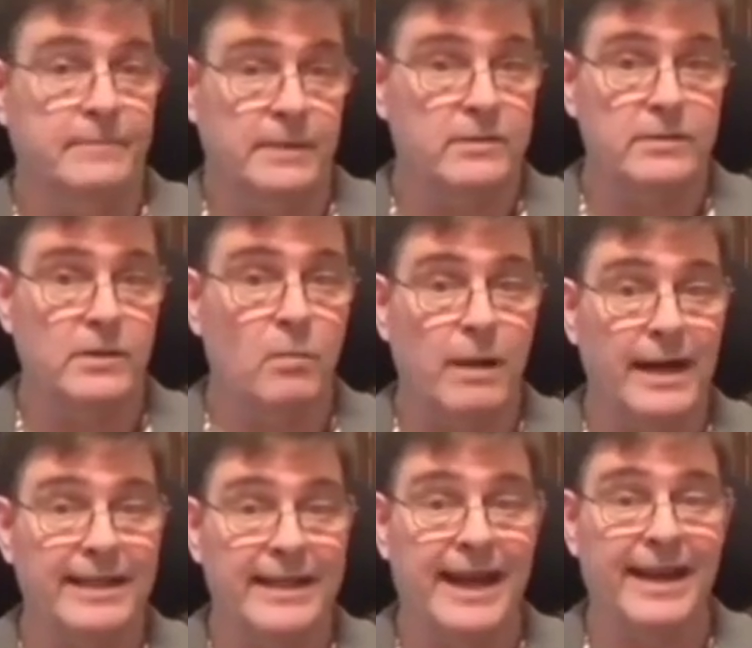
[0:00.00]
there's
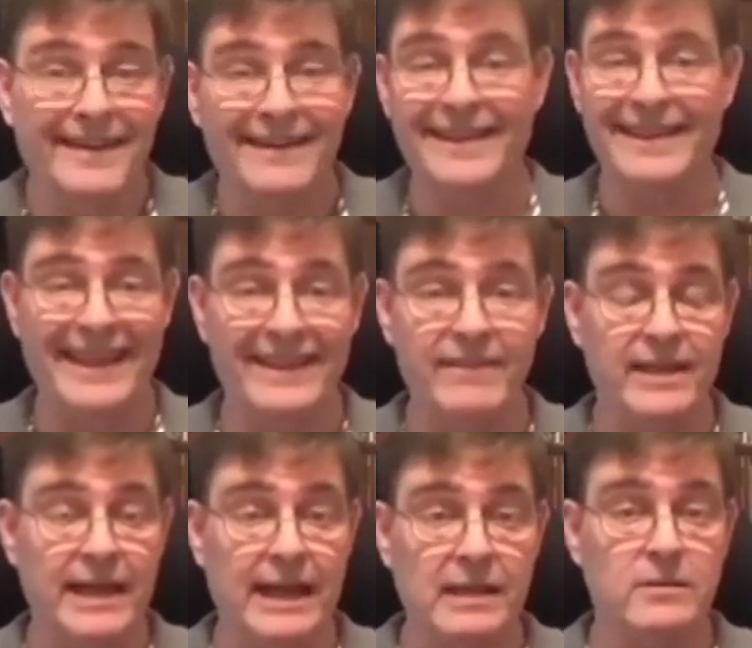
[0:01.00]
nobody there.
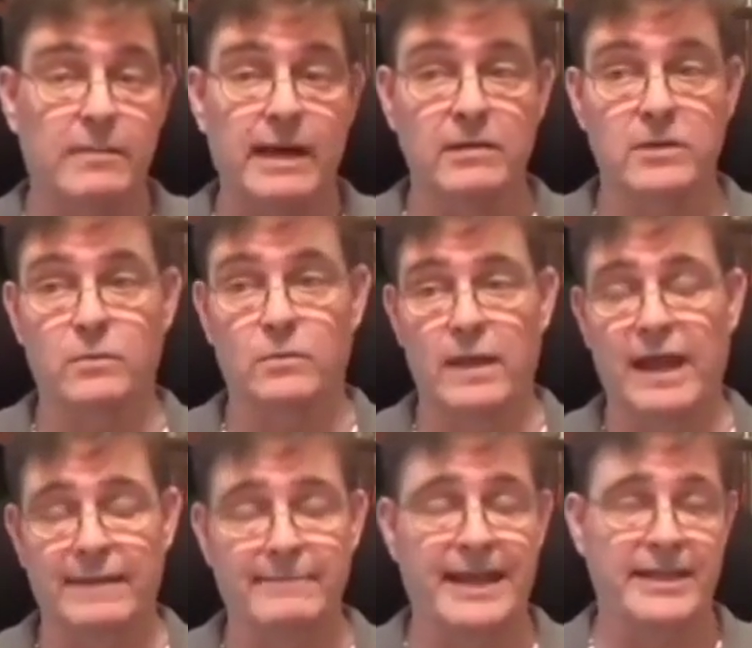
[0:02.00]
Evening extra
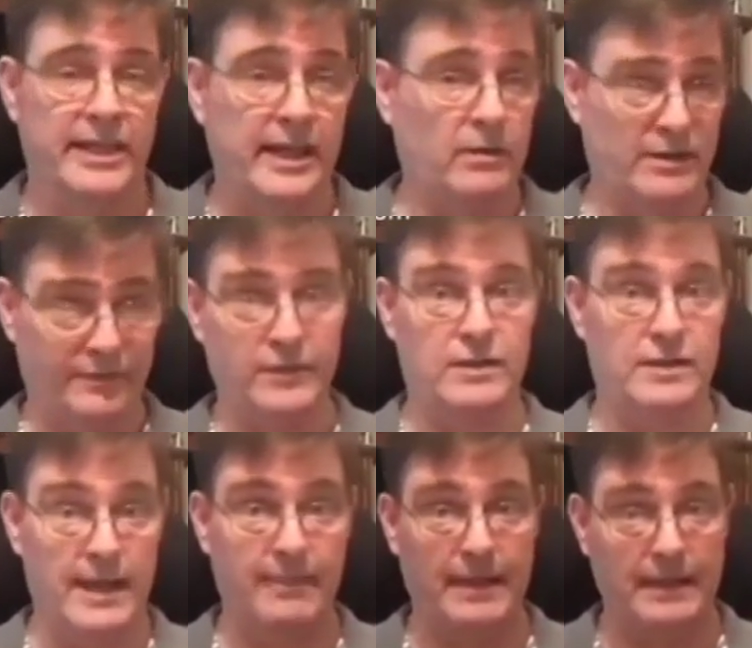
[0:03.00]
magic hours, if you can
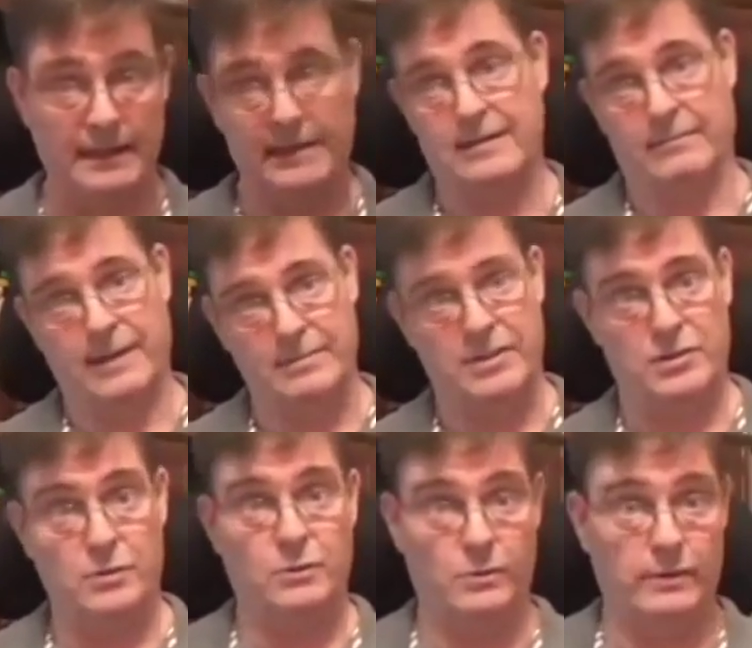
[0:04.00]
stay up that late, sometimes it's
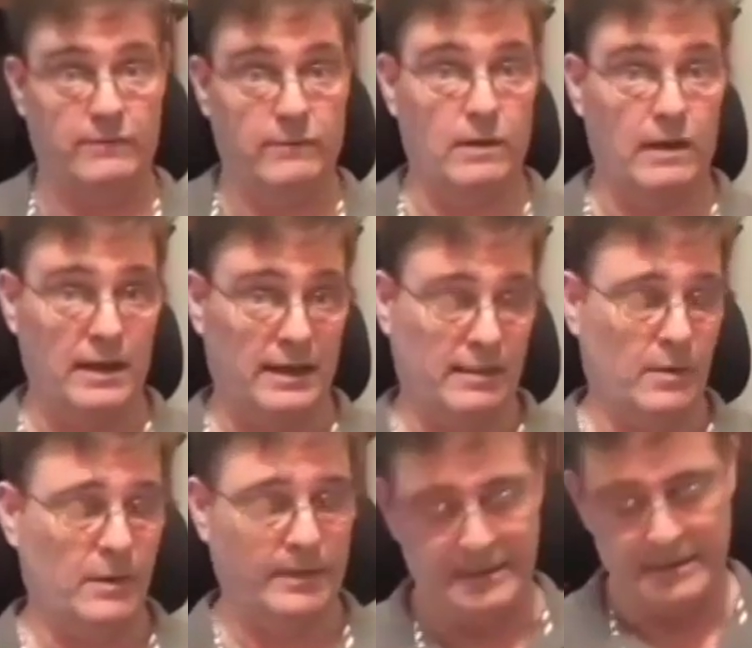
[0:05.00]
2, 3, 4 o'clock in the
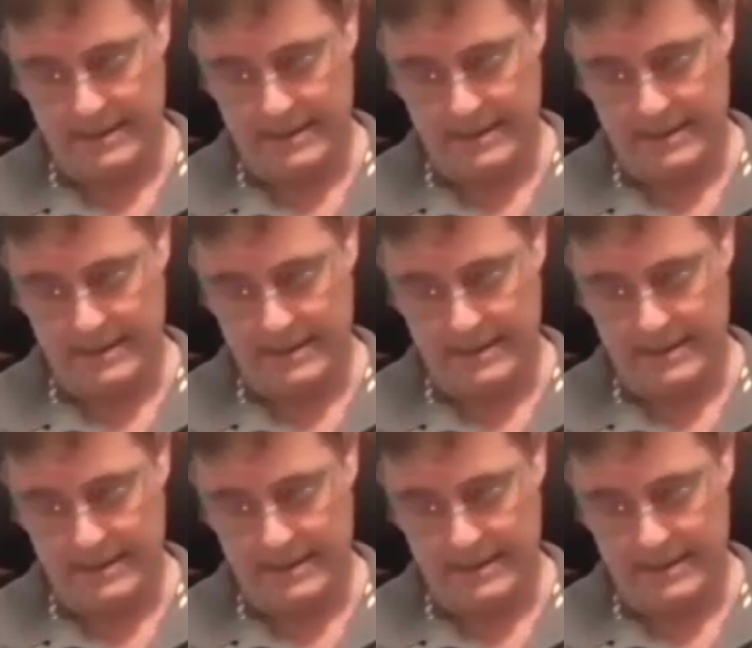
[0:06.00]
morning.